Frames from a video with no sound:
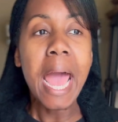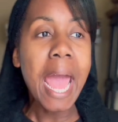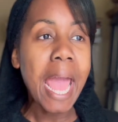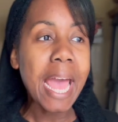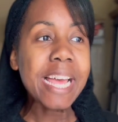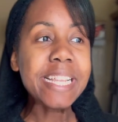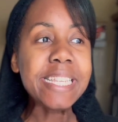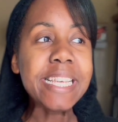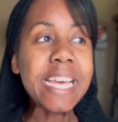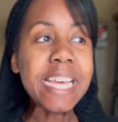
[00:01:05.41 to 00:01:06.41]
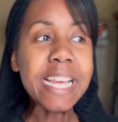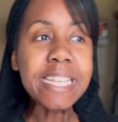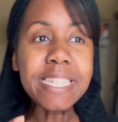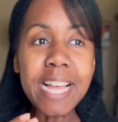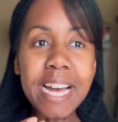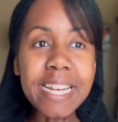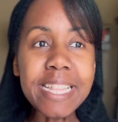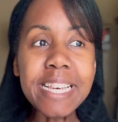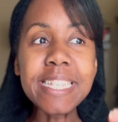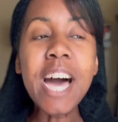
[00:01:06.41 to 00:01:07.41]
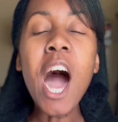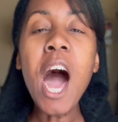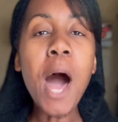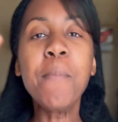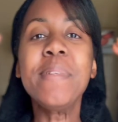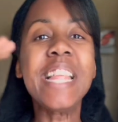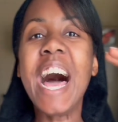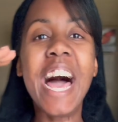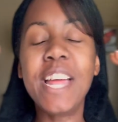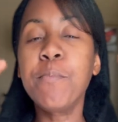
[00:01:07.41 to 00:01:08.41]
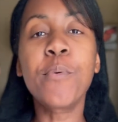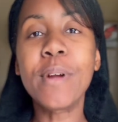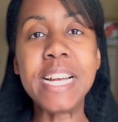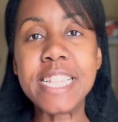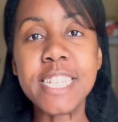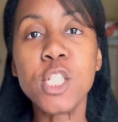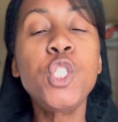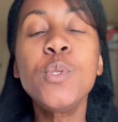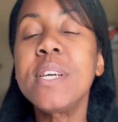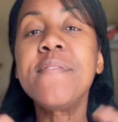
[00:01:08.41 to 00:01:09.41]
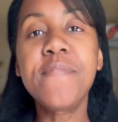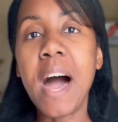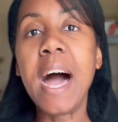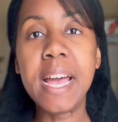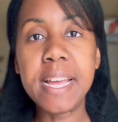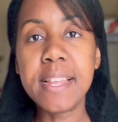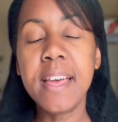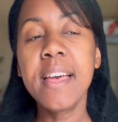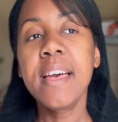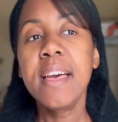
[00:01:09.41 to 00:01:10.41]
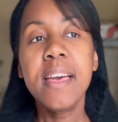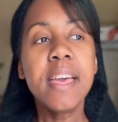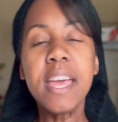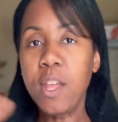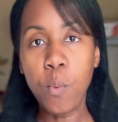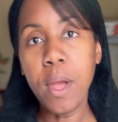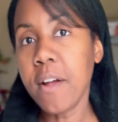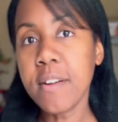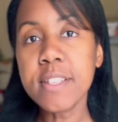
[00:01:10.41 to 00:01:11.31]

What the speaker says: and it is like the top line bread that you can find anywhere.